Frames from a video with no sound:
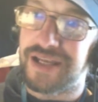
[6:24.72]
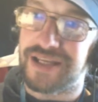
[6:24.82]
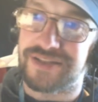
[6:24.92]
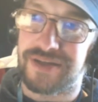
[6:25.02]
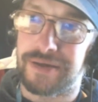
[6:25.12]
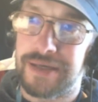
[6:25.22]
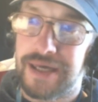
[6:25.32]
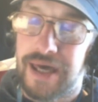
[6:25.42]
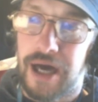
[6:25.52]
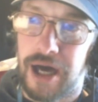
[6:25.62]
so
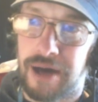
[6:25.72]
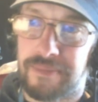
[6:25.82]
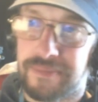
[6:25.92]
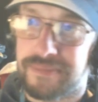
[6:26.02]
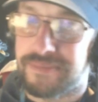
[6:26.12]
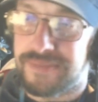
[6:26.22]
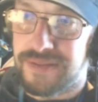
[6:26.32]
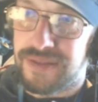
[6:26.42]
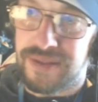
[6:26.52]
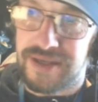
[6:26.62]

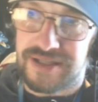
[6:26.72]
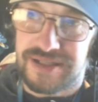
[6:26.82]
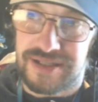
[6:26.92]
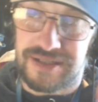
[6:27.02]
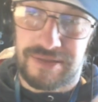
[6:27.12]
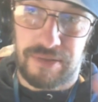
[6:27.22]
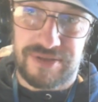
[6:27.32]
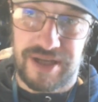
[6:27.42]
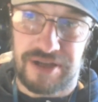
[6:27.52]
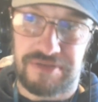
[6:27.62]
this
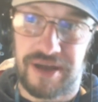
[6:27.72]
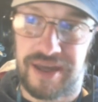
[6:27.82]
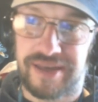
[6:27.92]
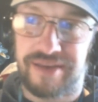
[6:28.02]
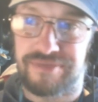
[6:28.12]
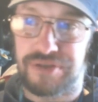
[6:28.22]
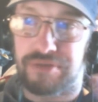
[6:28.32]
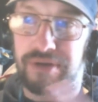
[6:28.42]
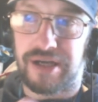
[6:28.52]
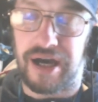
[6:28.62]
Sentry gives
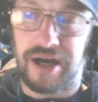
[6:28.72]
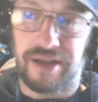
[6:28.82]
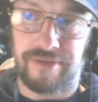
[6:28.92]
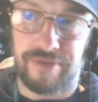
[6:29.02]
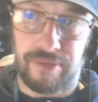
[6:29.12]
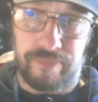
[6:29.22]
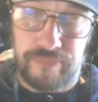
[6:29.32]
you a kind of a